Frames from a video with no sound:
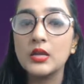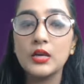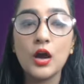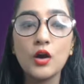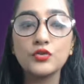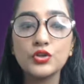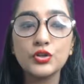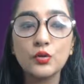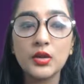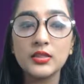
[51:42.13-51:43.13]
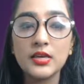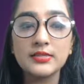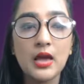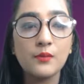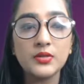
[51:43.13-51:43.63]
Now just look at the
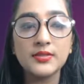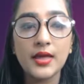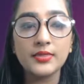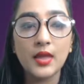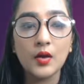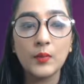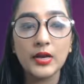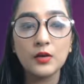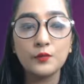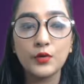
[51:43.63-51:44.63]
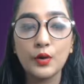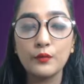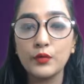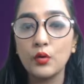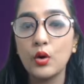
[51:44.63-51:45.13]
examples that they are right in front
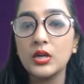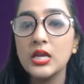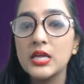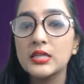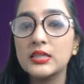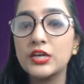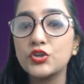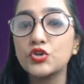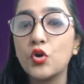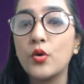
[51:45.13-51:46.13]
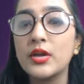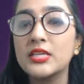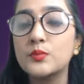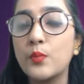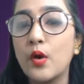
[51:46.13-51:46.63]
of you all. This show
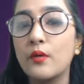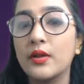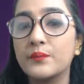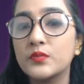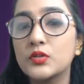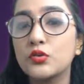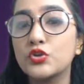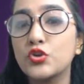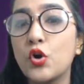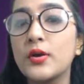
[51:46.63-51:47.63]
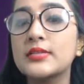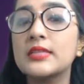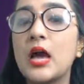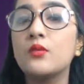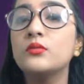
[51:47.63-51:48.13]
is boring. So show is
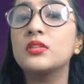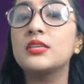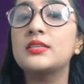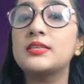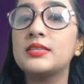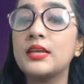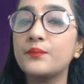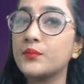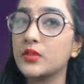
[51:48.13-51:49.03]
noun, this is the